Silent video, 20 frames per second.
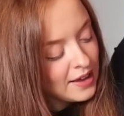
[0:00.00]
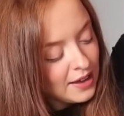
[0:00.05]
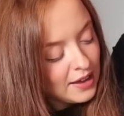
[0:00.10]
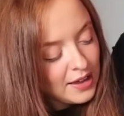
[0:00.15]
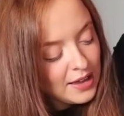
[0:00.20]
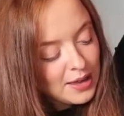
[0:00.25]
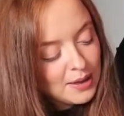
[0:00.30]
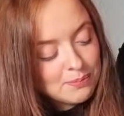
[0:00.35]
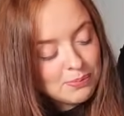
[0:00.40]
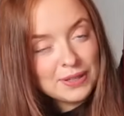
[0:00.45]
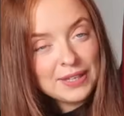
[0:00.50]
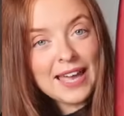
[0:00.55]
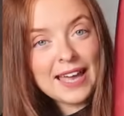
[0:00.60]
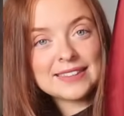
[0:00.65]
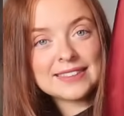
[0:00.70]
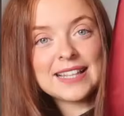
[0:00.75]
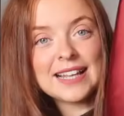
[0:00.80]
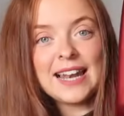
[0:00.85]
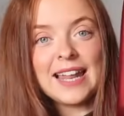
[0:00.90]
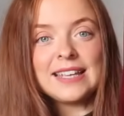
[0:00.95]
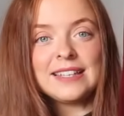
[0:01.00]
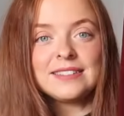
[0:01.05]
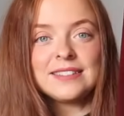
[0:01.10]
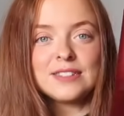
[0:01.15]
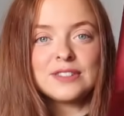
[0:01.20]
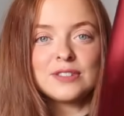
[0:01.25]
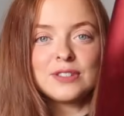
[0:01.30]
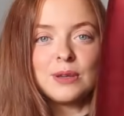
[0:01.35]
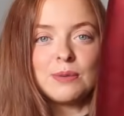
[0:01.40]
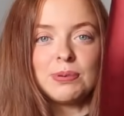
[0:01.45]
But yeah, the lace
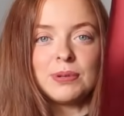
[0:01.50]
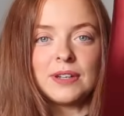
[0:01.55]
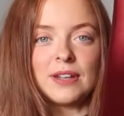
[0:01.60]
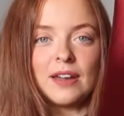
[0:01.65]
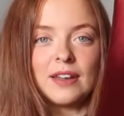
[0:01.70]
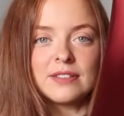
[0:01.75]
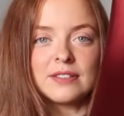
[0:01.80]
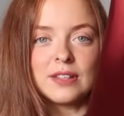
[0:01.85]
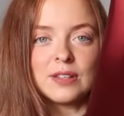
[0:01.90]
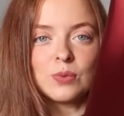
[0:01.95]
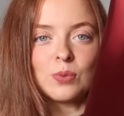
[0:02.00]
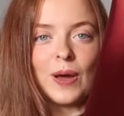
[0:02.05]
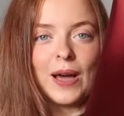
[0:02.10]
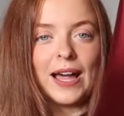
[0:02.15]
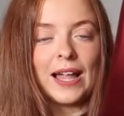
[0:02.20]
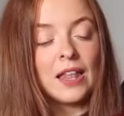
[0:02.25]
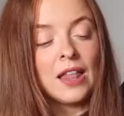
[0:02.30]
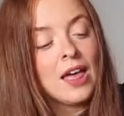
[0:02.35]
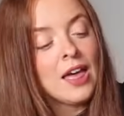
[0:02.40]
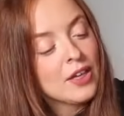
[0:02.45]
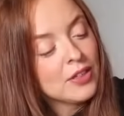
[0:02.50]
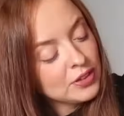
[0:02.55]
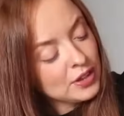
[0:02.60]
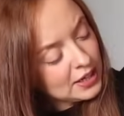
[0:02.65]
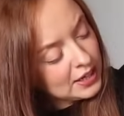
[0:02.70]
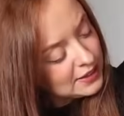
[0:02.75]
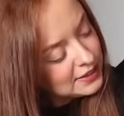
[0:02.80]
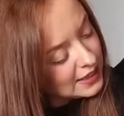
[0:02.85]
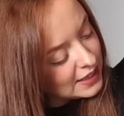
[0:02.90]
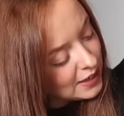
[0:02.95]
is super nice as well. The
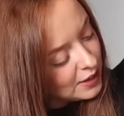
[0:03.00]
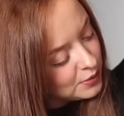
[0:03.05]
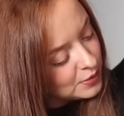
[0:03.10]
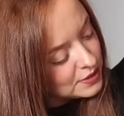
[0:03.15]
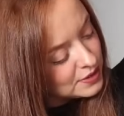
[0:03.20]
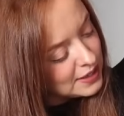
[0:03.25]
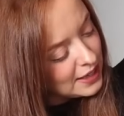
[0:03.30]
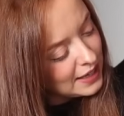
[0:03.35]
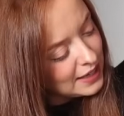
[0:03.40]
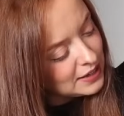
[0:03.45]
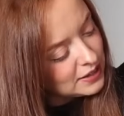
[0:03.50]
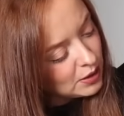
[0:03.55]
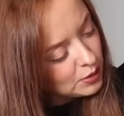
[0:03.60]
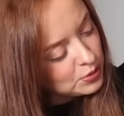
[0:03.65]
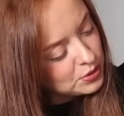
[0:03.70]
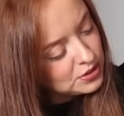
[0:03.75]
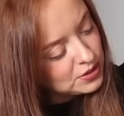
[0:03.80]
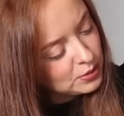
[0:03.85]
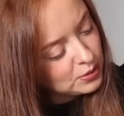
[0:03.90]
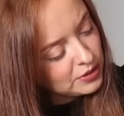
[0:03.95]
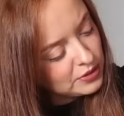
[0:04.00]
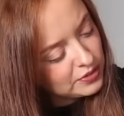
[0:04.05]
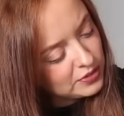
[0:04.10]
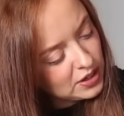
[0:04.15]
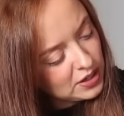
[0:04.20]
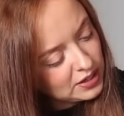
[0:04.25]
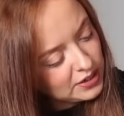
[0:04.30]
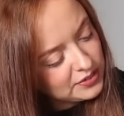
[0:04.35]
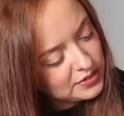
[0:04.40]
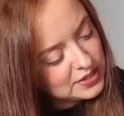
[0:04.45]
only thing I would say is I wish they would have
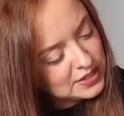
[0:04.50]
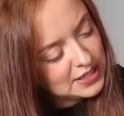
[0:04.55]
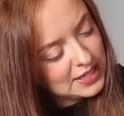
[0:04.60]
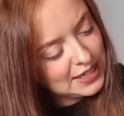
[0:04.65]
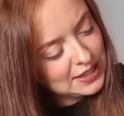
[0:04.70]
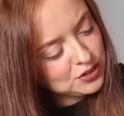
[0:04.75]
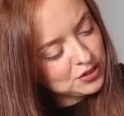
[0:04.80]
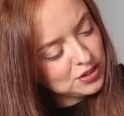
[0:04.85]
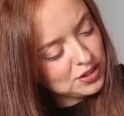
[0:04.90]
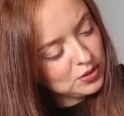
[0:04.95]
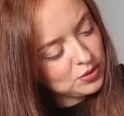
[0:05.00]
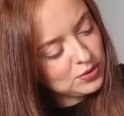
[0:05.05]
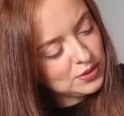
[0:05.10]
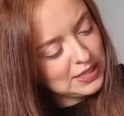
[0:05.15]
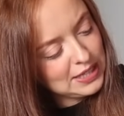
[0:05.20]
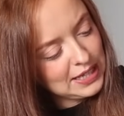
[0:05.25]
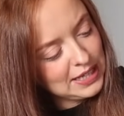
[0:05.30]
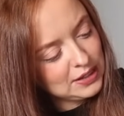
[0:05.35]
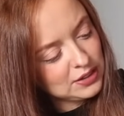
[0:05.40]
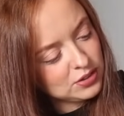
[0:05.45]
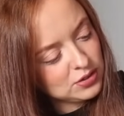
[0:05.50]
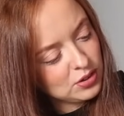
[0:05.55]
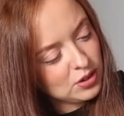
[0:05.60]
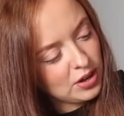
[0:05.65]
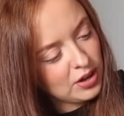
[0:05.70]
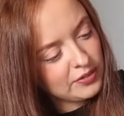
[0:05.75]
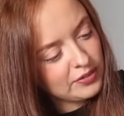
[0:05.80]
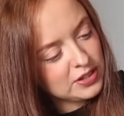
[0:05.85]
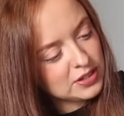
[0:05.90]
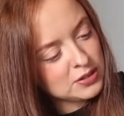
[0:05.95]
kind of stitched it underneath,
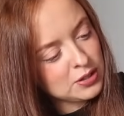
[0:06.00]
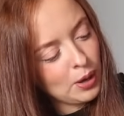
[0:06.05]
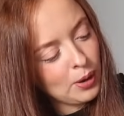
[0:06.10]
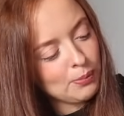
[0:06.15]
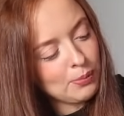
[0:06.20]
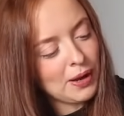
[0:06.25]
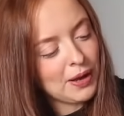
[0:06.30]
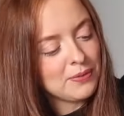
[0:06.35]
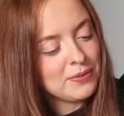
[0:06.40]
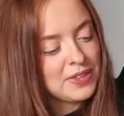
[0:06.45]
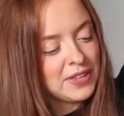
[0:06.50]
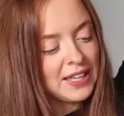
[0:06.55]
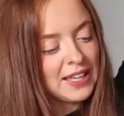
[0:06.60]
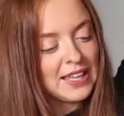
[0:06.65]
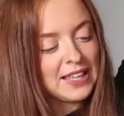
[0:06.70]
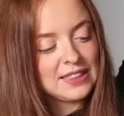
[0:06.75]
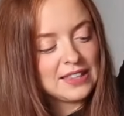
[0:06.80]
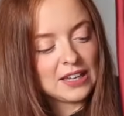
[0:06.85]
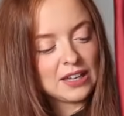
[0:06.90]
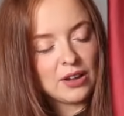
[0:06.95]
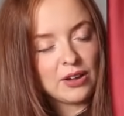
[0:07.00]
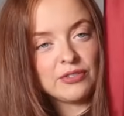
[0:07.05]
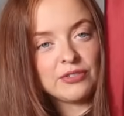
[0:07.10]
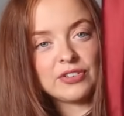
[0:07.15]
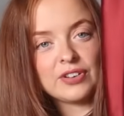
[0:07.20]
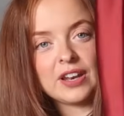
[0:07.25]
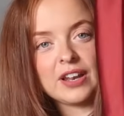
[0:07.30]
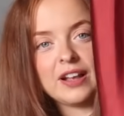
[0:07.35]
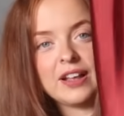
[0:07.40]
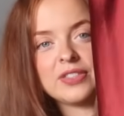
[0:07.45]
not over the top, but I'm thinking they're going
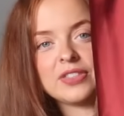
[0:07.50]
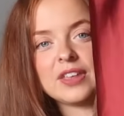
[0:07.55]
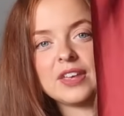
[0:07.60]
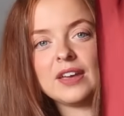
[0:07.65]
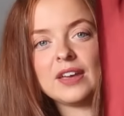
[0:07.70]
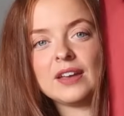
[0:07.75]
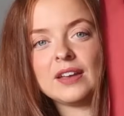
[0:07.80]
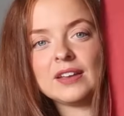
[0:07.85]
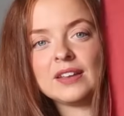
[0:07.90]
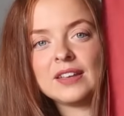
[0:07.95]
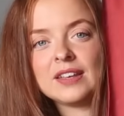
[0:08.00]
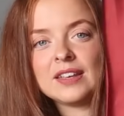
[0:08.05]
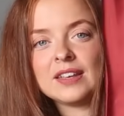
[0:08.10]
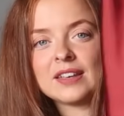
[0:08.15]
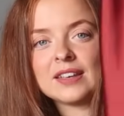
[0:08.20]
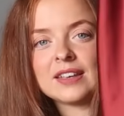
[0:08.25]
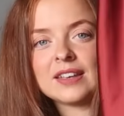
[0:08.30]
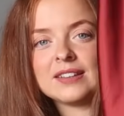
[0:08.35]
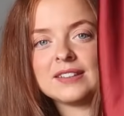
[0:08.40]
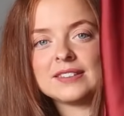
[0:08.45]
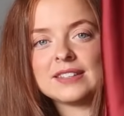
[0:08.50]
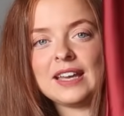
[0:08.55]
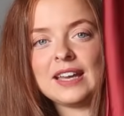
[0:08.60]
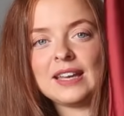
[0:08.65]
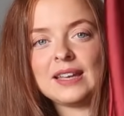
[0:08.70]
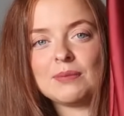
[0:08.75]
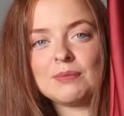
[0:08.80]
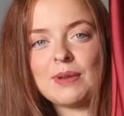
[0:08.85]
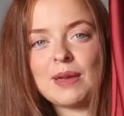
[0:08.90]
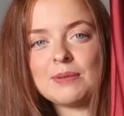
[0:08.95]
for like the, can you
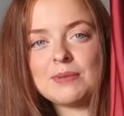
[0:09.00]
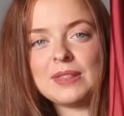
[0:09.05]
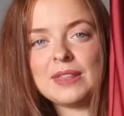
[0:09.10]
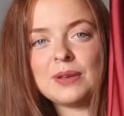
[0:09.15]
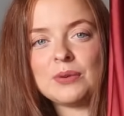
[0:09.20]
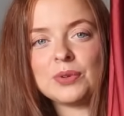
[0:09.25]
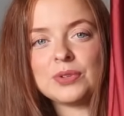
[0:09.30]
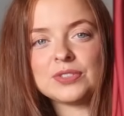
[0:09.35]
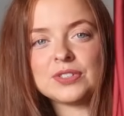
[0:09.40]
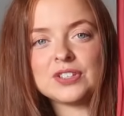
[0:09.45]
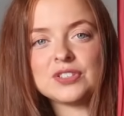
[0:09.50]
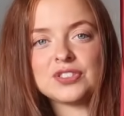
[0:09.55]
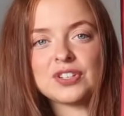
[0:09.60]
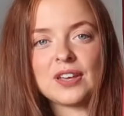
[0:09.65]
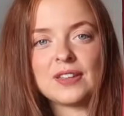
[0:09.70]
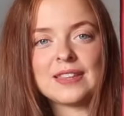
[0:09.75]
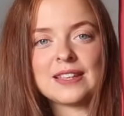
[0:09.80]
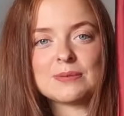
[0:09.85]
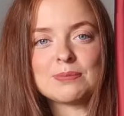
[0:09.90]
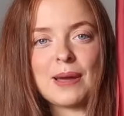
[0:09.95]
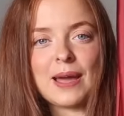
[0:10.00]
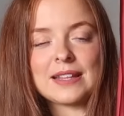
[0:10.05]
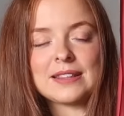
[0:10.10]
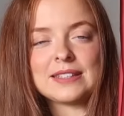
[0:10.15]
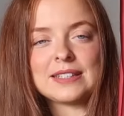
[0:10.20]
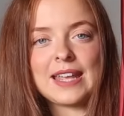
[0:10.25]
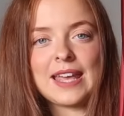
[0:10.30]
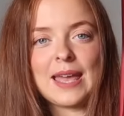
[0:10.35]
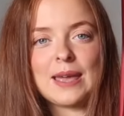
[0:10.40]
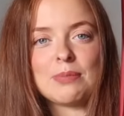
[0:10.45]
see, maybe they want to show this
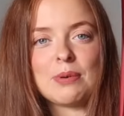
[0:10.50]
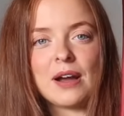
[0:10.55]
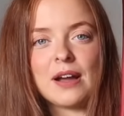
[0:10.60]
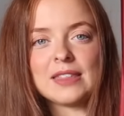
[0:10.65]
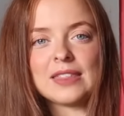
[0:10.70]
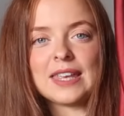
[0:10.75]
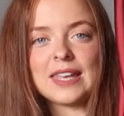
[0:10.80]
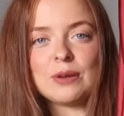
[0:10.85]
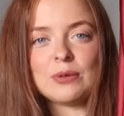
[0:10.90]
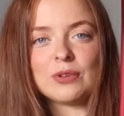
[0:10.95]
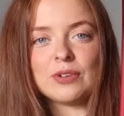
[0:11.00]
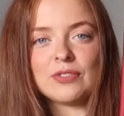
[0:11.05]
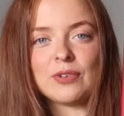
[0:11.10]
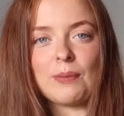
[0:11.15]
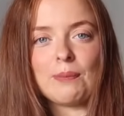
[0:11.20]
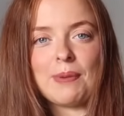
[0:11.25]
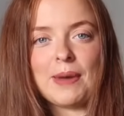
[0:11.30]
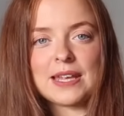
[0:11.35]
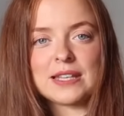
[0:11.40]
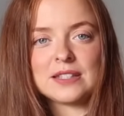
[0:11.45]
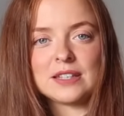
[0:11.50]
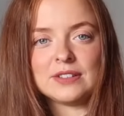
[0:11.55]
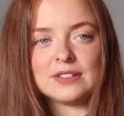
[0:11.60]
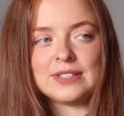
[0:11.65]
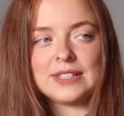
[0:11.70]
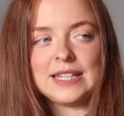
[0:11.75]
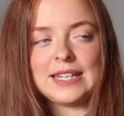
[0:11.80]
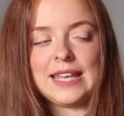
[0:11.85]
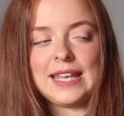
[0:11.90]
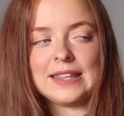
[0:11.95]
pattern here, but I think it would have looked better
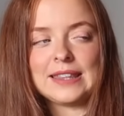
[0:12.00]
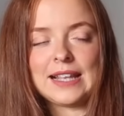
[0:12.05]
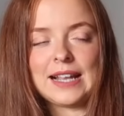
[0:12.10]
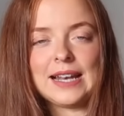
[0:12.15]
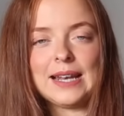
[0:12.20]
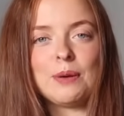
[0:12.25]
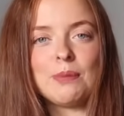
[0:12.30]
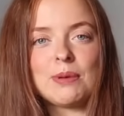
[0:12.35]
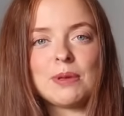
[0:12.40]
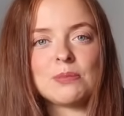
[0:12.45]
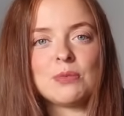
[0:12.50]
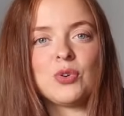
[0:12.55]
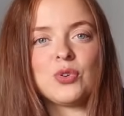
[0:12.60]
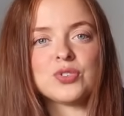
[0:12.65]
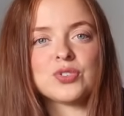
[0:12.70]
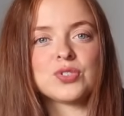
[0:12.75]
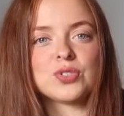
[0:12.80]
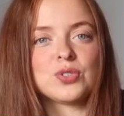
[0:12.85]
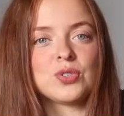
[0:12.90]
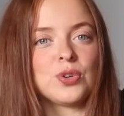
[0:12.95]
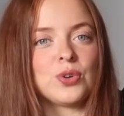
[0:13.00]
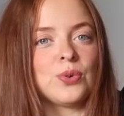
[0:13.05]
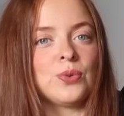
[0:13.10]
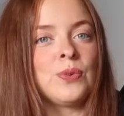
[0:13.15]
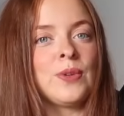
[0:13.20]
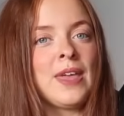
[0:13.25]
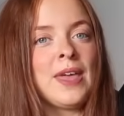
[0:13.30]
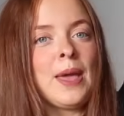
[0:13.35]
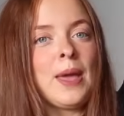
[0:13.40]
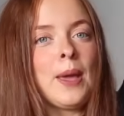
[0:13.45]
underneath, a little bit more subtle.